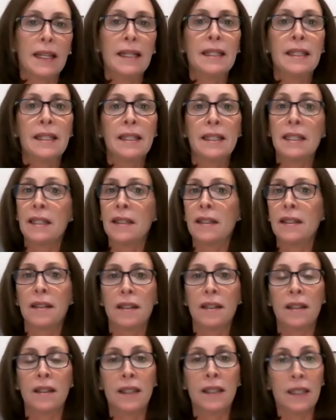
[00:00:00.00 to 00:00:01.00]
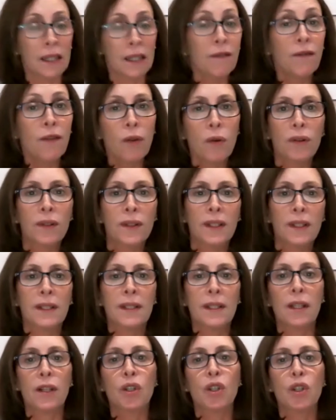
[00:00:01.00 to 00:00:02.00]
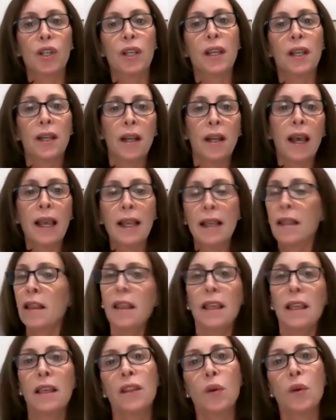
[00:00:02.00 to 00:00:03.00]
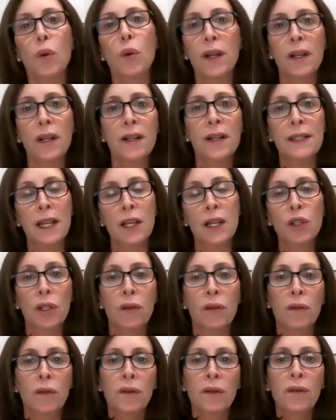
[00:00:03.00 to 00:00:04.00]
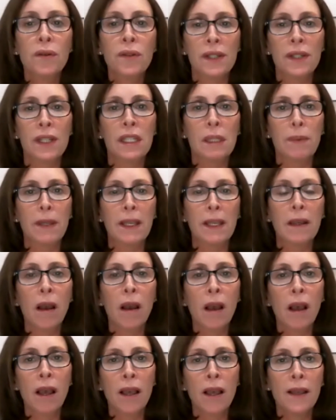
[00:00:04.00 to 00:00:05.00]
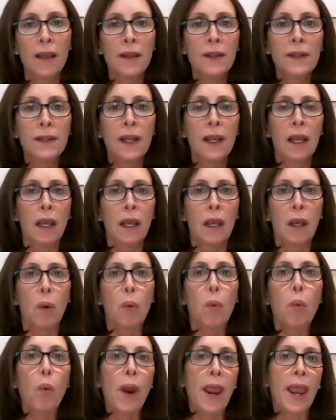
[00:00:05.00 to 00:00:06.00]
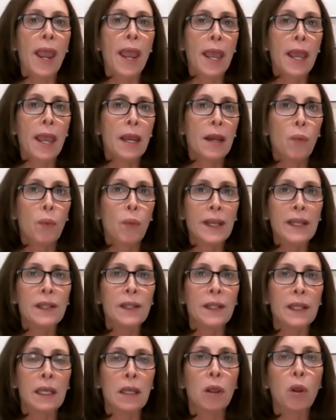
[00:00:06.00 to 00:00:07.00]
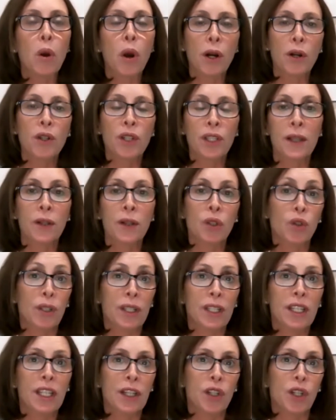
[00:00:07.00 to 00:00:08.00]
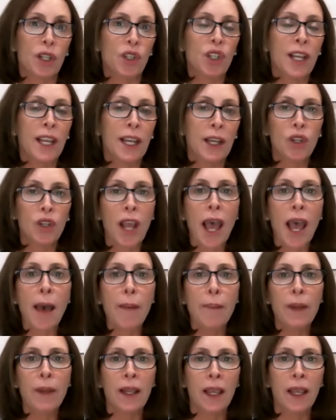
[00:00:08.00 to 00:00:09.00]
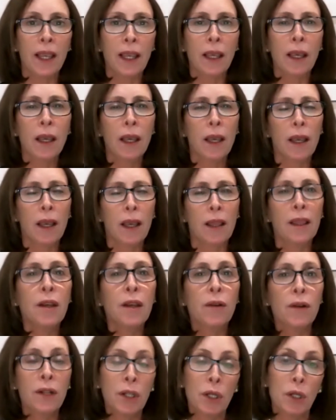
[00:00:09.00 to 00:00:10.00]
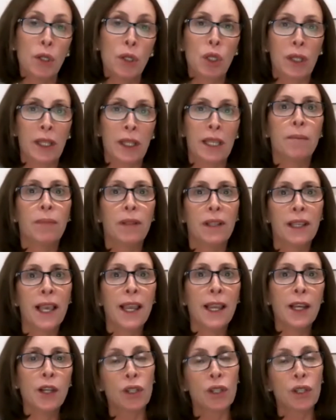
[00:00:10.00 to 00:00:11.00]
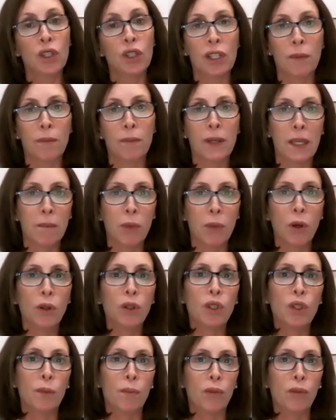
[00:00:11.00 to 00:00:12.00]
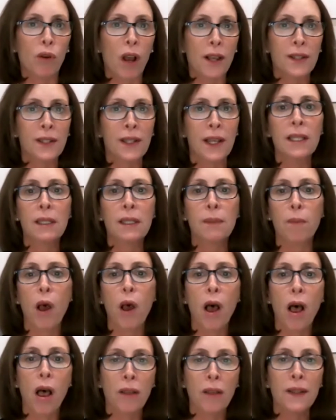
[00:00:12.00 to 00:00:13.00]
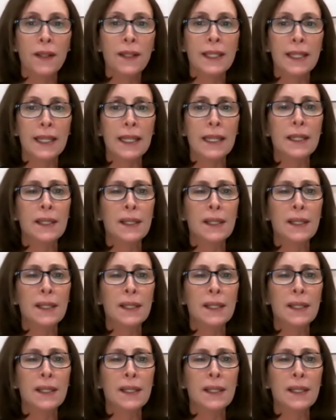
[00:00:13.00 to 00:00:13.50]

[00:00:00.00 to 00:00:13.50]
It difficult decision, I think the organization loses because when we see large scale strategic change happening, there are usually implications to people, to process, policy.